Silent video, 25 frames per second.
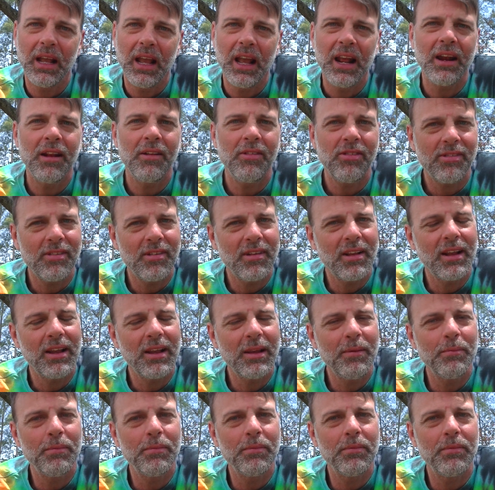And it's
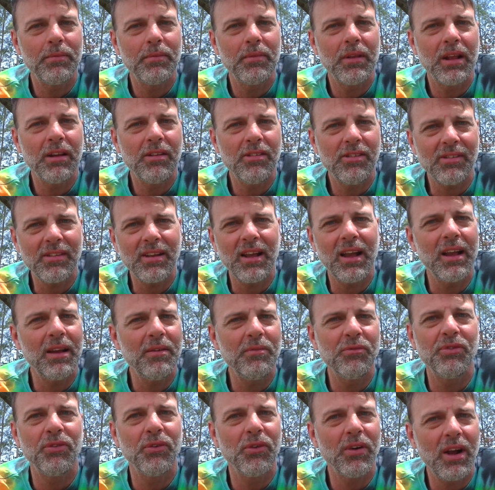
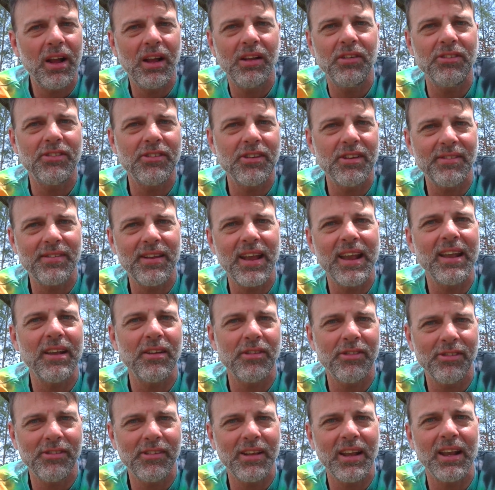time for us to take
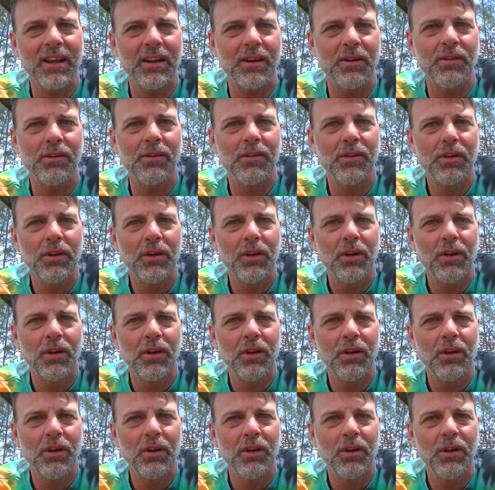a stand